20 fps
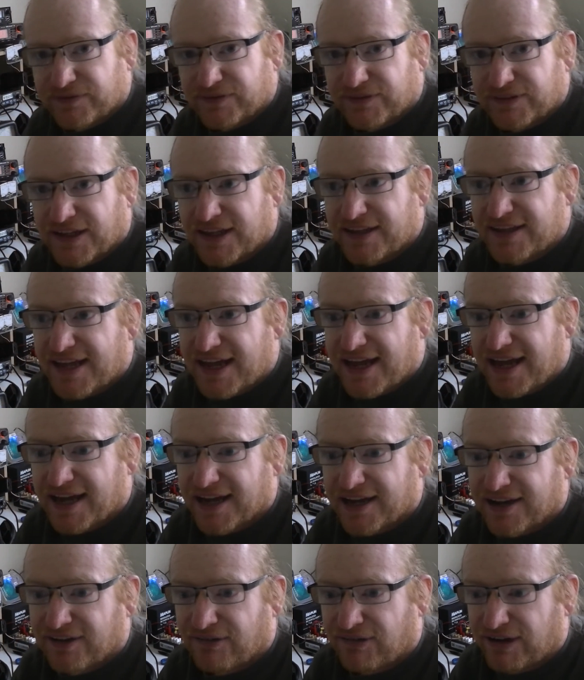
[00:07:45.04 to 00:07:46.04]
and
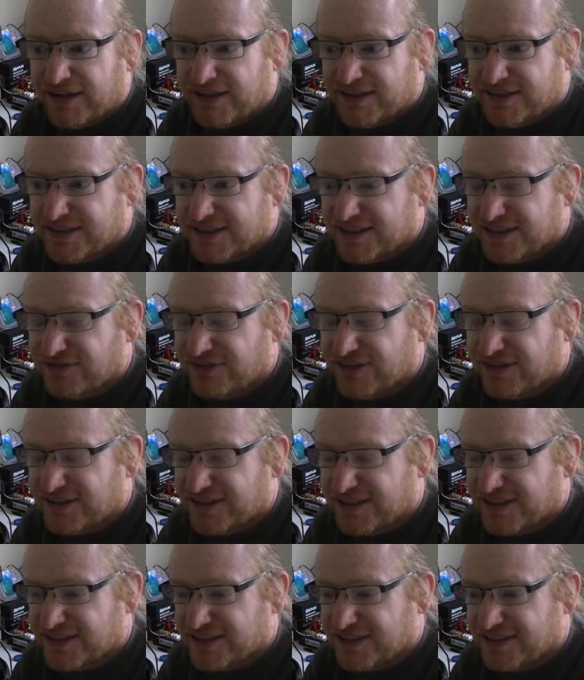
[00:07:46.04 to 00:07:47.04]
they're quite a significant
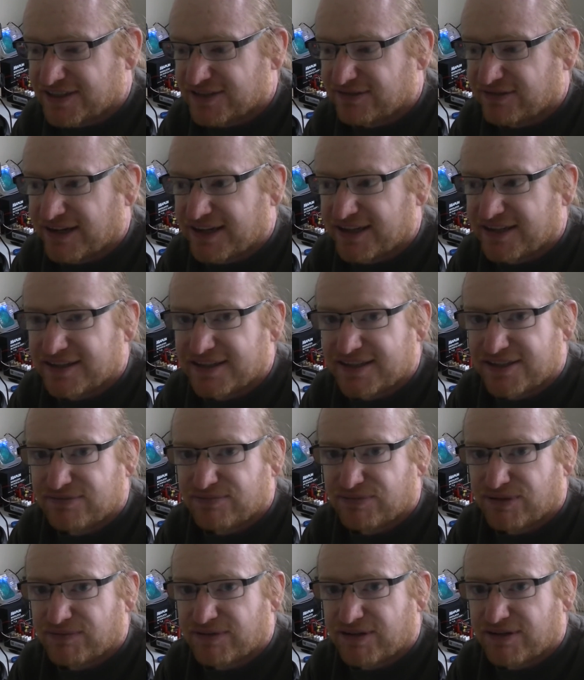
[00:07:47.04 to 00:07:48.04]
distance away, these
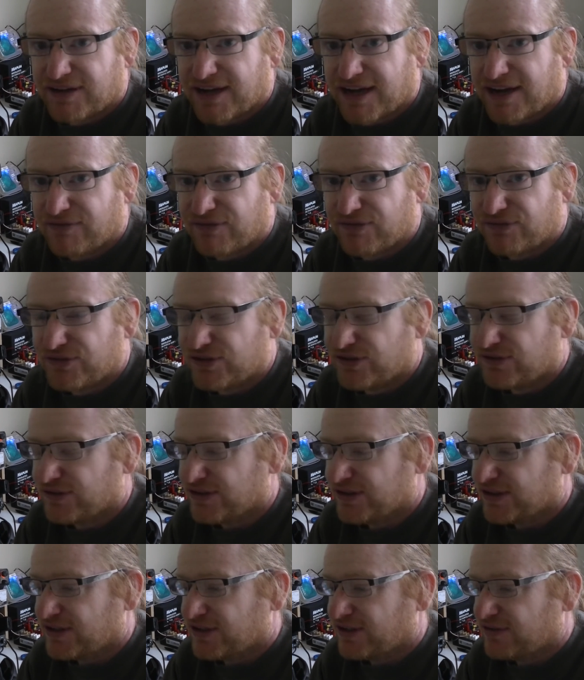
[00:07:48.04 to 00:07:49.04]
probably only have a few
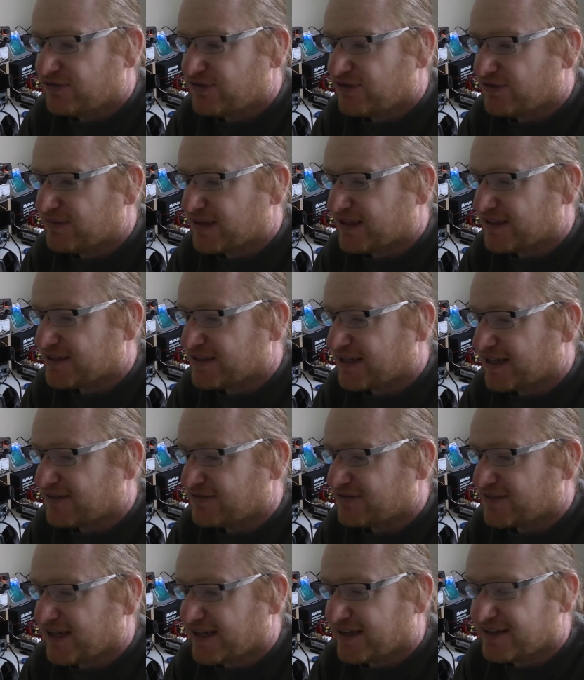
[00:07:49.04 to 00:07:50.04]
miles line of
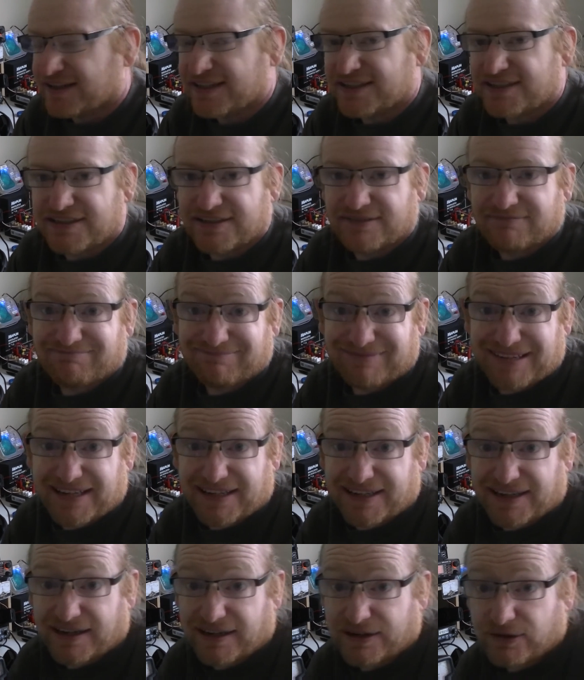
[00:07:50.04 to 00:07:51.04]
sight unless you're
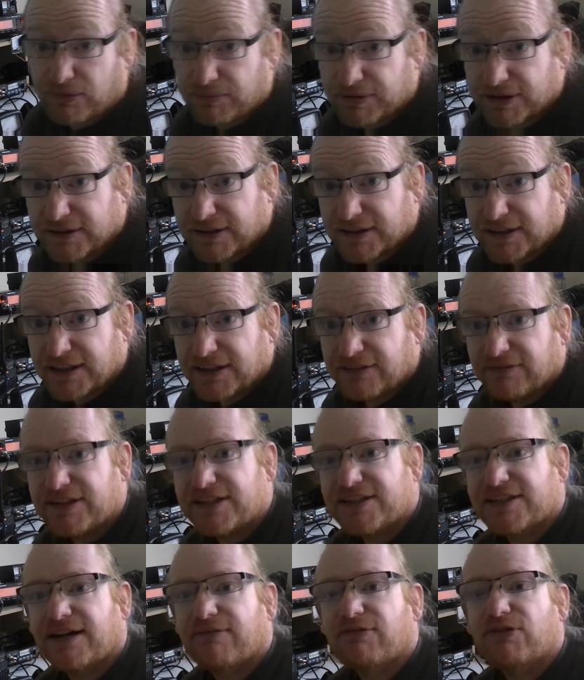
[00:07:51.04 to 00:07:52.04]
really high up,
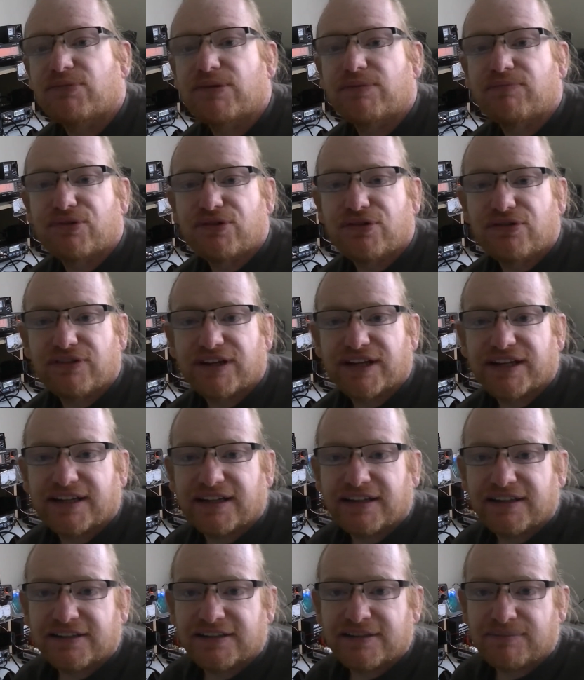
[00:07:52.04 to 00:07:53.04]
which I will be proving
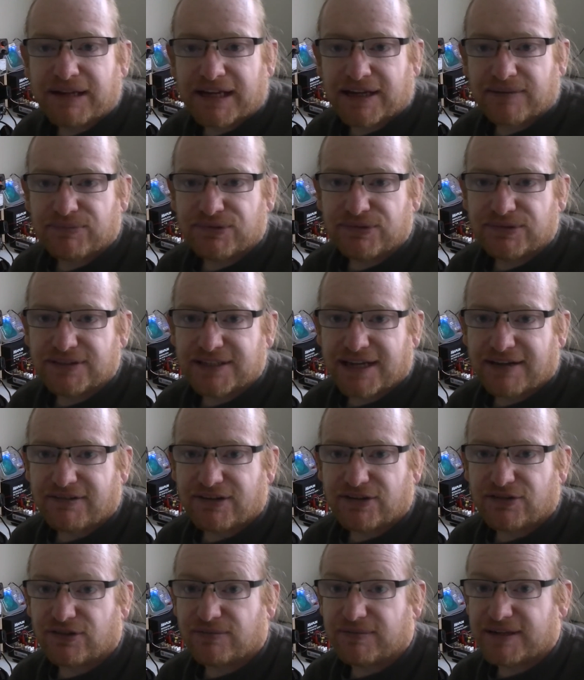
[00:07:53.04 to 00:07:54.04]
at the Blackpool
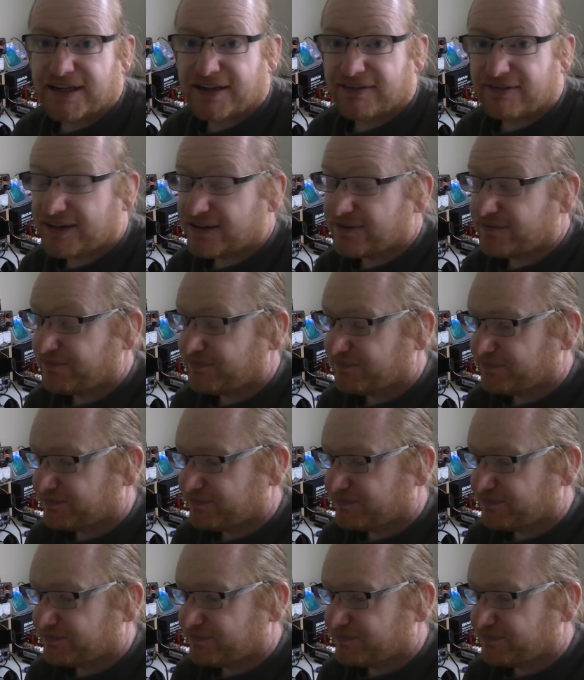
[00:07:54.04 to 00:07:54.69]
Tower, all being well.